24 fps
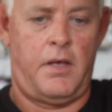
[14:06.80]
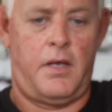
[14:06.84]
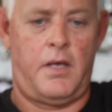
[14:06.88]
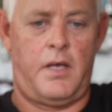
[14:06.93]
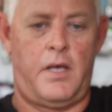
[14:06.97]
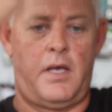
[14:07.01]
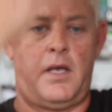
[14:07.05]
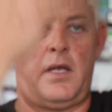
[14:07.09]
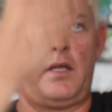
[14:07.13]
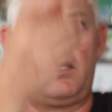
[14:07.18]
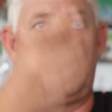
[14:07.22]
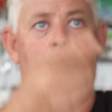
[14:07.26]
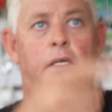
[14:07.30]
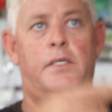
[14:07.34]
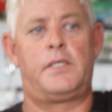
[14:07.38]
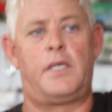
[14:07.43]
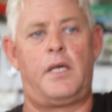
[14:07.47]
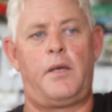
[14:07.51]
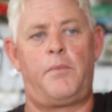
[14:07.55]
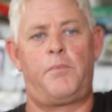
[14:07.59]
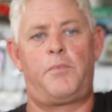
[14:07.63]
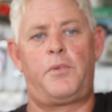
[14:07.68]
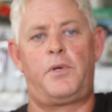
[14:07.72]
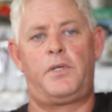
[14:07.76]
And the
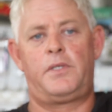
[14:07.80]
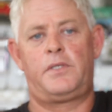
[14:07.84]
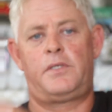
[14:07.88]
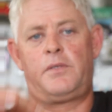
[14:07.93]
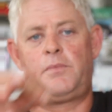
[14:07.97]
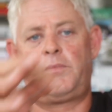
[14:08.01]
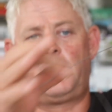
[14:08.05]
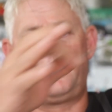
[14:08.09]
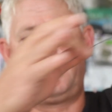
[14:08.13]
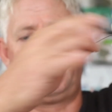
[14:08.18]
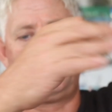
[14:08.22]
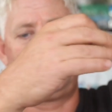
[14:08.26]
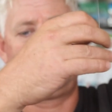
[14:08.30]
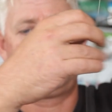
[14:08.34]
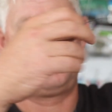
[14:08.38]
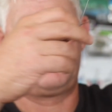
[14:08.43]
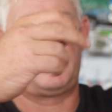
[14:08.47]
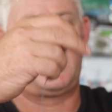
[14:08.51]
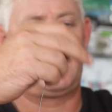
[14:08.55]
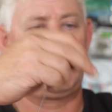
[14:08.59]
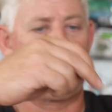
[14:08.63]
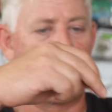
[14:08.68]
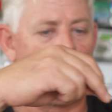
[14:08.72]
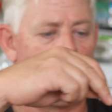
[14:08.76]
same principle.
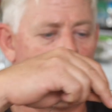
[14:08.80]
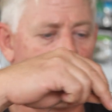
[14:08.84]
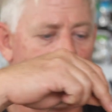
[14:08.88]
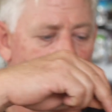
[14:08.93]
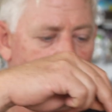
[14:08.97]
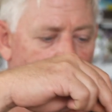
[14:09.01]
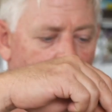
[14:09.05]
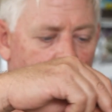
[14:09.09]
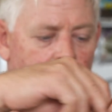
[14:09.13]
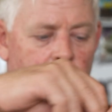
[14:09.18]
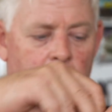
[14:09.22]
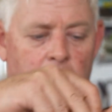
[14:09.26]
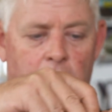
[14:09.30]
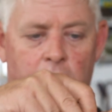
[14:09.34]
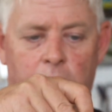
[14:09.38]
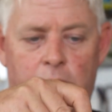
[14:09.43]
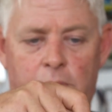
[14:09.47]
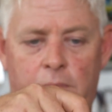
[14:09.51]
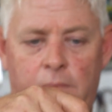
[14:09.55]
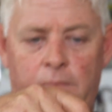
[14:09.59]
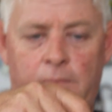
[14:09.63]
Like a nice big loop.